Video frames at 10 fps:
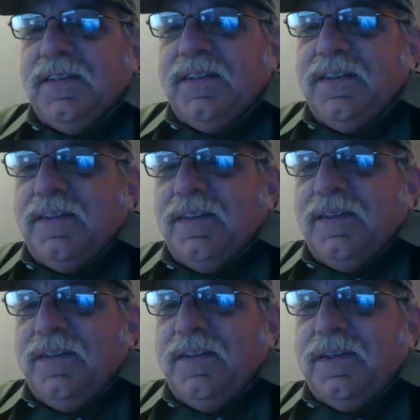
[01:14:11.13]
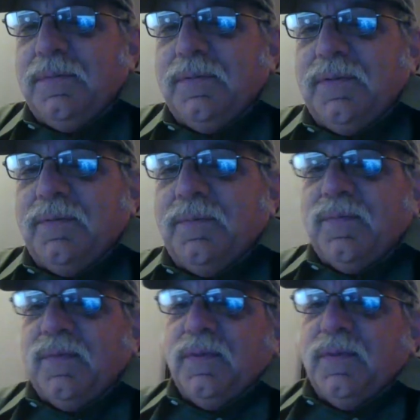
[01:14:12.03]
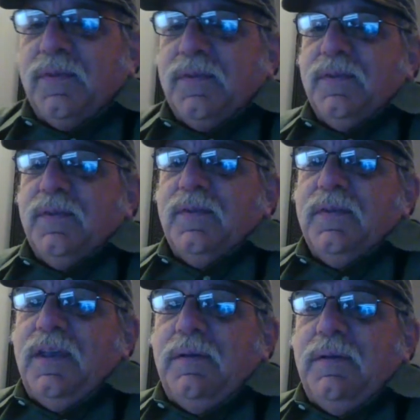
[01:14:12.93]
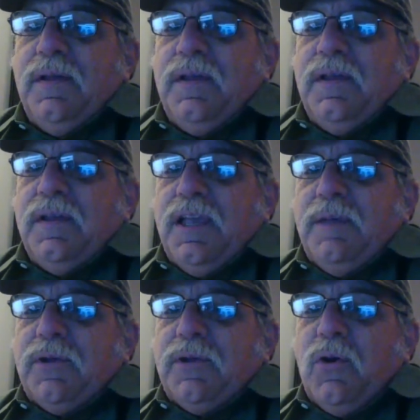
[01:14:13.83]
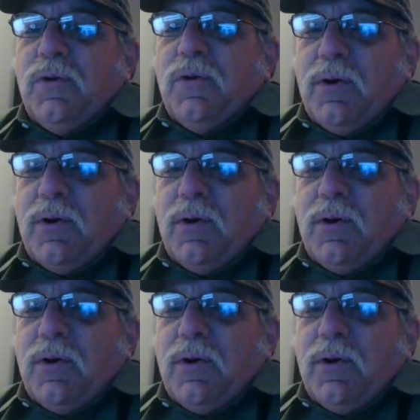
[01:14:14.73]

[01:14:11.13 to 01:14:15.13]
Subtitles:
Yep. Keep it going, Mars.